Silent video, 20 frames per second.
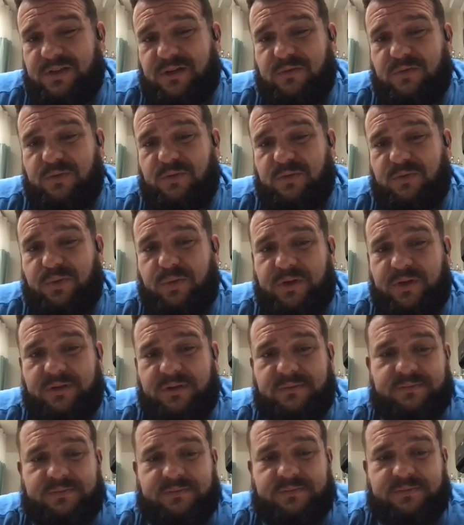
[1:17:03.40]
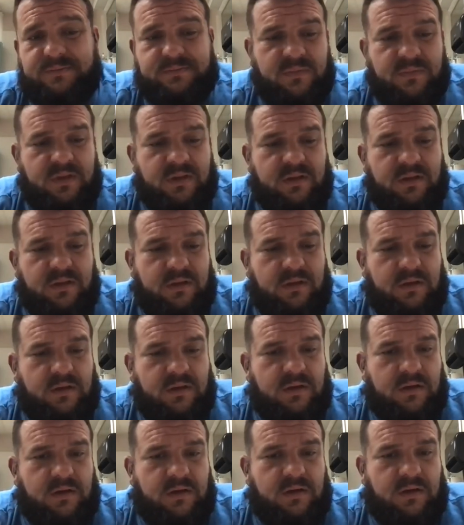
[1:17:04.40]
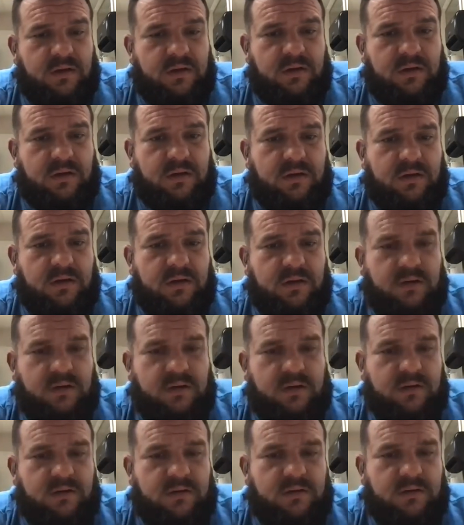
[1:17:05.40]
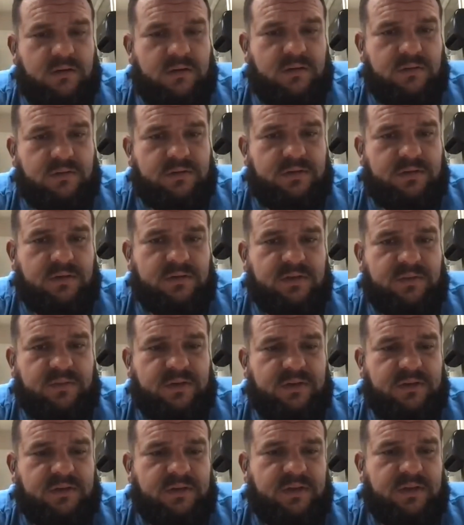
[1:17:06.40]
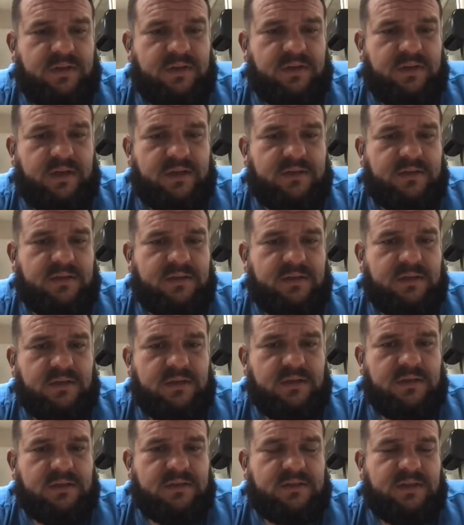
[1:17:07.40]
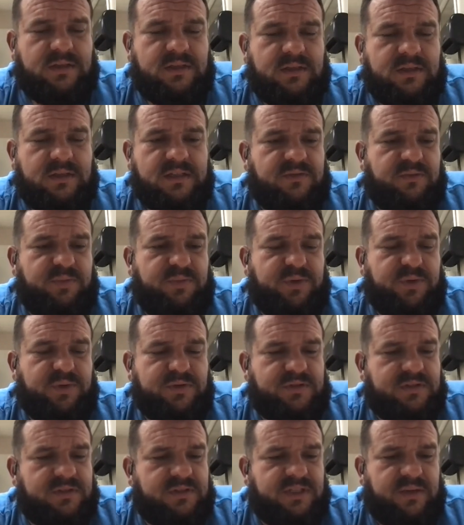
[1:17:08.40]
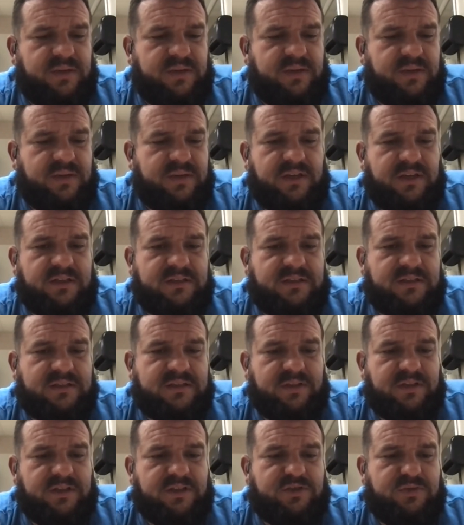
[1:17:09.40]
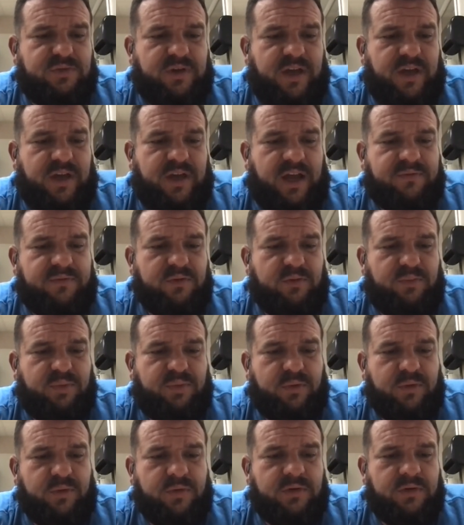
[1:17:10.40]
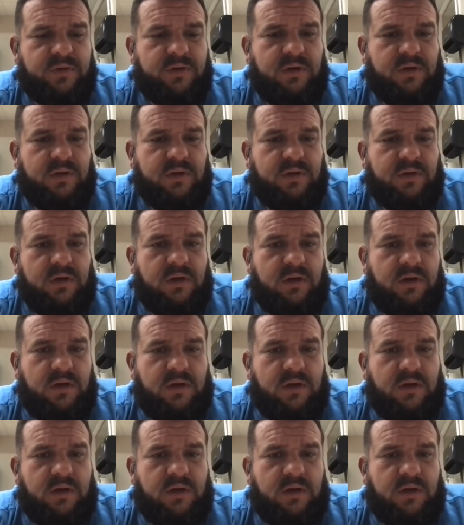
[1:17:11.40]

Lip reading: the reason why they don't report it. Talked about that. Signs of abuse, the same thing. That's something that you have to report.